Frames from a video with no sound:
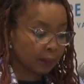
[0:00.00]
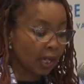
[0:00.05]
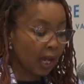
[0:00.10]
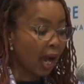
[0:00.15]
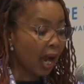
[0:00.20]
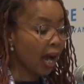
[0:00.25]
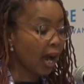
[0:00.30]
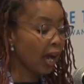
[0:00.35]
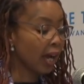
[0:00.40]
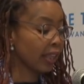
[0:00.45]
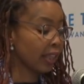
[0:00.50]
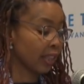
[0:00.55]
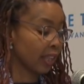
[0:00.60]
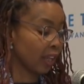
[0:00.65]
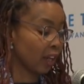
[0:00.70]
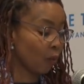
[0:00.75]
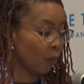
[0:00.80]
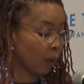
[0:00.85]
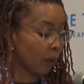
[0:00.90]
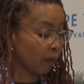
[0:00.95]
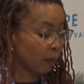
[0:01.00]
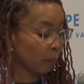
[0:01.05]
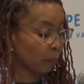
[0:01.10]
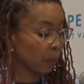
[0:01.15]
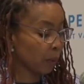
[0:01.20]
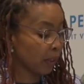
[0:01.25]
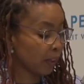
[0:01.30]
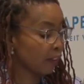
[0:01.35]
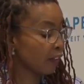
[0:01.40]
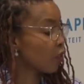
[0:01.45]
I think one of the
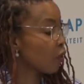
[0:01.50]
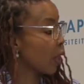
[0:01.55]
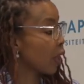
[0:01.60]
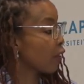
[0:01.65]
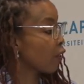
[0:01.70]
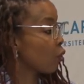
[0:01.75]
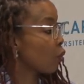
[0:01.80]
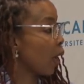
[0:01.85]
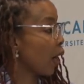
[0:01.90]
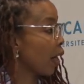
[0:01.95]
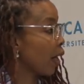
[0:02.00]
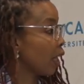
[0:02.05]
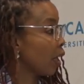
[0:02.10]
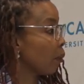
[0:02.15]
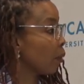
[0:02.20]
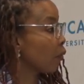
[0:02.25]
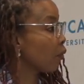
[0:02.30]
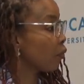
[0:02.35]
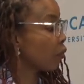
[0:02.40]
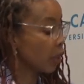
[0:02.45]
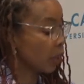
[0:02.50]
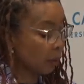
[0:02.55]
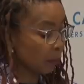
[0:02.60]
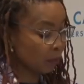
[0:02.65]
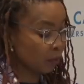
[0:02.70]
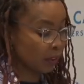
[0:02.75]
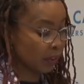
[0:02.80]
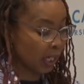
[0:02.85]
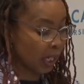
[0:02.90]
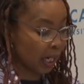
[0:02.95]
biggest threats to academic freedom
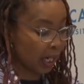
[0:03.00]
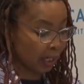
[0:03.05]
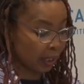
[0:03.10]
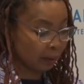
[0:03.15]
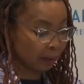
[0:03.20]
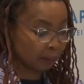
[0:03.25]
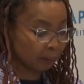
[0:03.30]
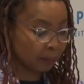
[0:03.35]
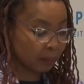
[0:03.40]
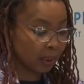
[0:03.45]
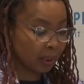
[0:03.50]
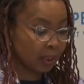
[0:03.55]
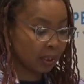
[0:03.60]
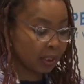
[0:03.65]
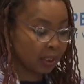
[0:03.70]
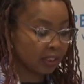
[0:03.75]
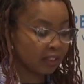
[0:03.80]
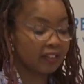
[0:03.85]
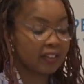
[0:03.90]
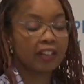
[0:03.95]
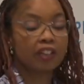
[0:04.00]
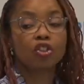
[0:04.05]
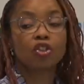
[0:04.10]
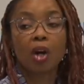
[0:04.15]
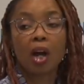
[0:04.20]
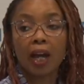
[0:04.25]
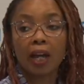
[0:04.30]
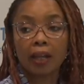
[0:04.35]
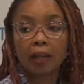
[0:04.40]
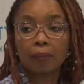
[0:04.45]
today is the
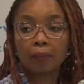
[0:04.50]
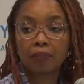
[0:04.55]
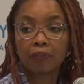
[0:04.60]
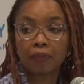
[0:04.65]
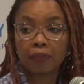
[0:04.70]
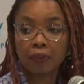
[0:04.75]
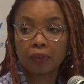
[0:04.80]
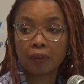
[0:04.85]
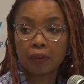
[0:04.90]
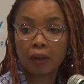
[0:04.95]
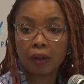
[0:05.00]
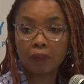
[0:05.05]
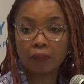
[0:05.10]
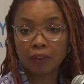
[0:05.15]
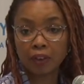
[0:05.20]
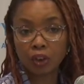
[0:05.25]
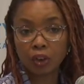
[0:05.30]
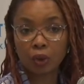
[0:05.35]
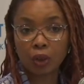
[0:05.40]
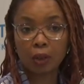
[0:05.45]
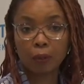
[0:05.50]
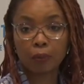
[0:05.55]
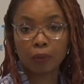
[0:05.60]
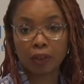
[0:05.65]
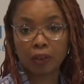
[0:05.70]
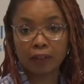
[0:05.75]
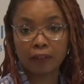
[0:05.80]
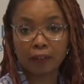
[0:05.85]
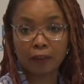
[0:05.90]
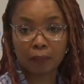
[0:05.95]
triumph of
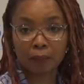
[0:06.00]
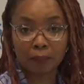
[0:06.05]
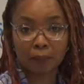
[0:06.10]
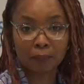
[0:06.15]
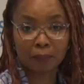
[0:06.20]
neoliberalism.